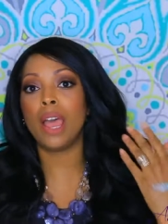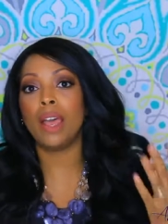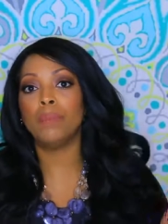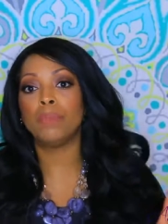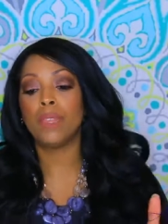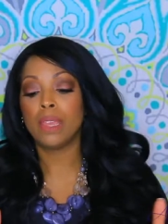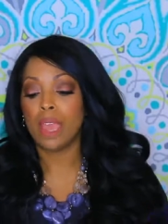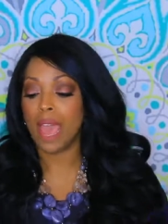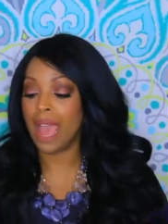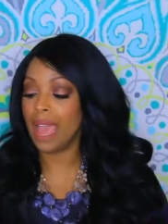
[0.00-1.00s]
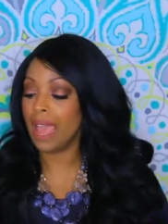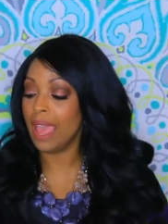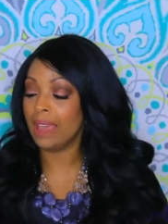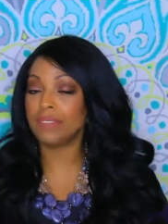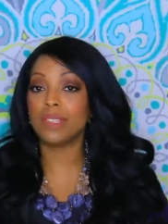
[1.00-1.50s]
Um, I
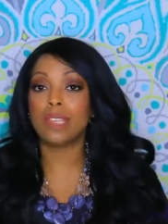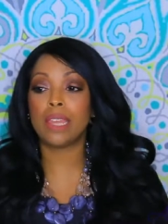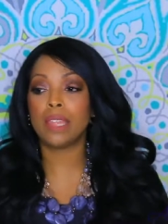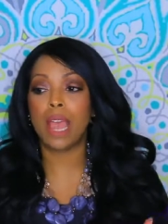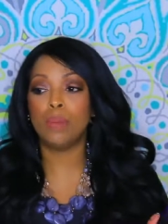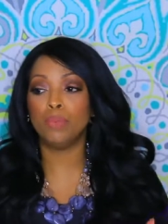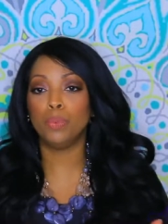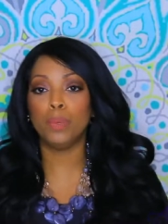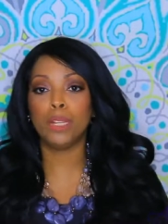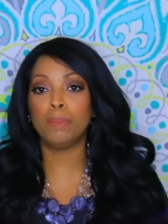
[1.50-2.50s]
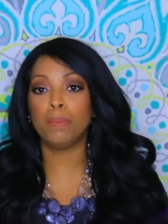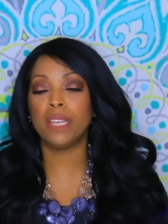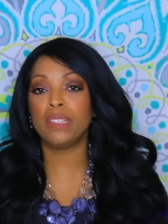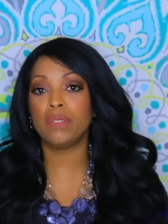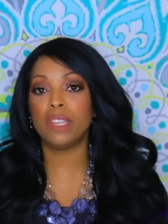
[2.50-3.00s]
have to say that I'm really
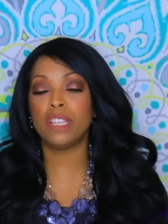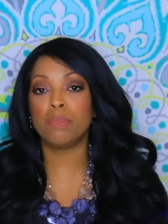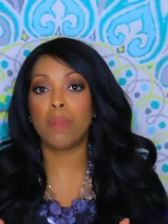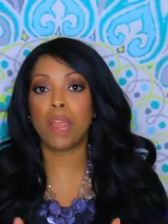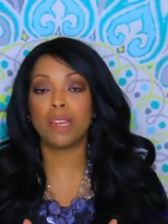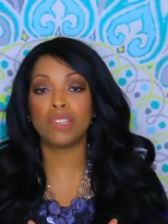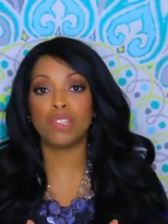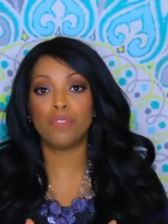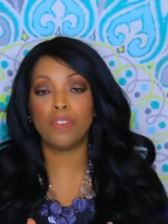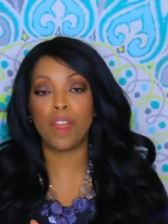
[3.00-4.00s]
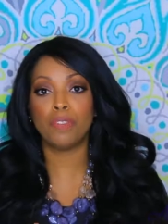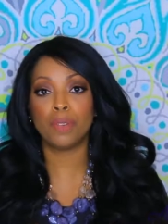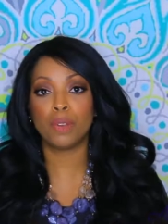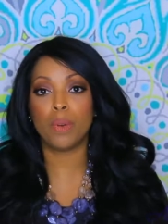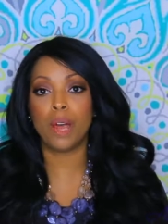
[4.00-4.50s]
pleased with these products so far
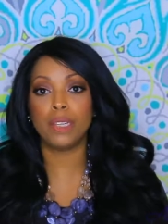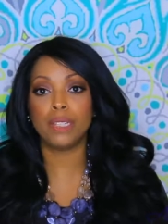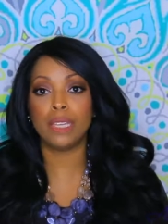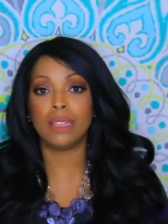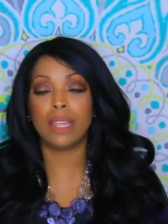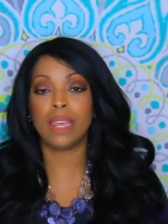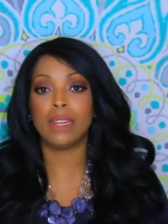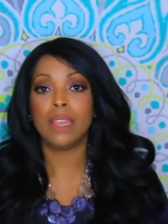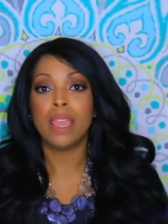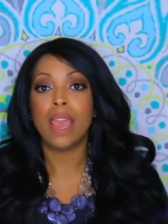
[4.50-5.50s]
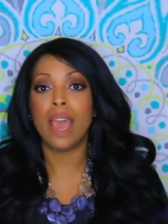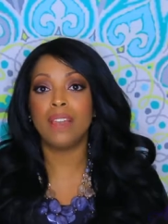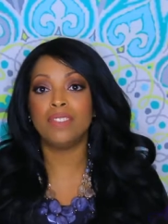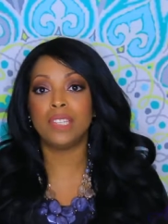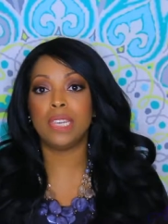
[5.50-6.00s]
from the quality that
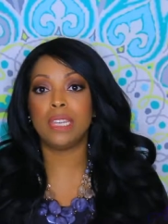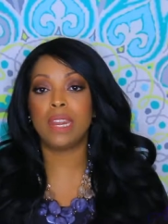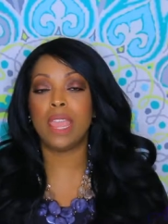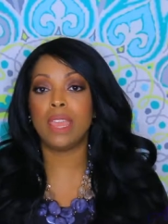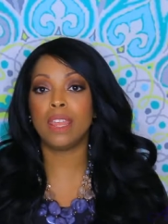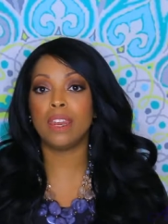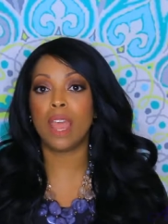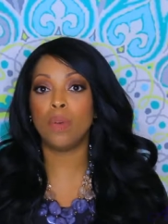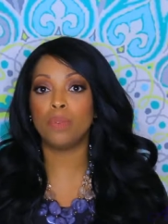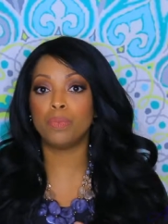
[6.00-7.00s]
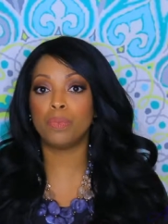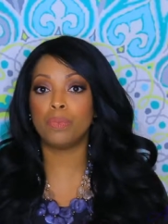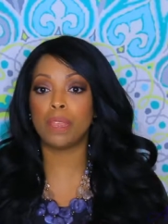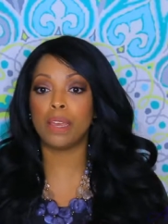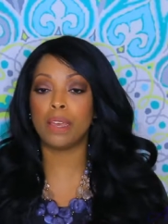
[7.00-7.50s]
I've seen and
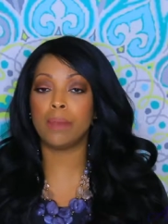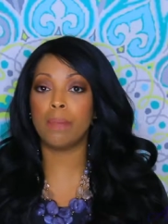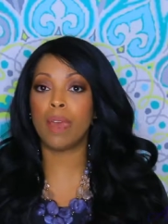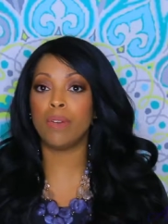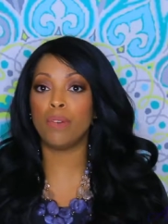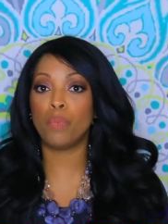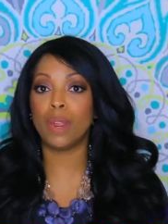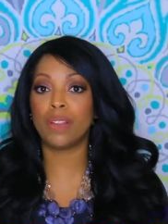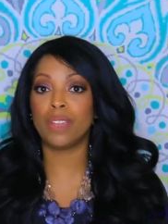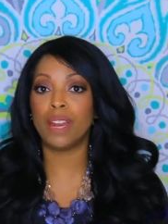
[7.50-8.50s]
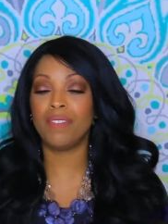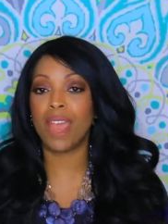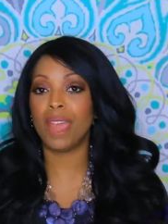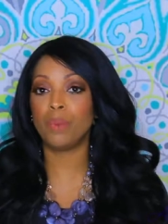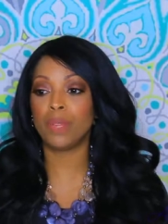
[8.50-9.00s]
the amount of wear that I've
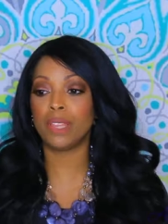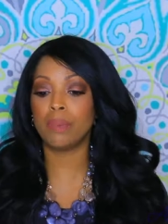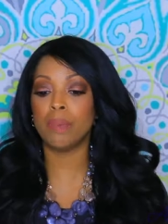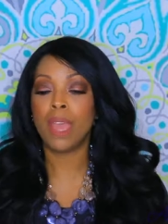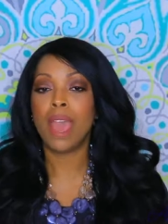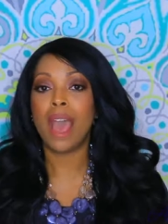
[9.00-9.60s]
had with them.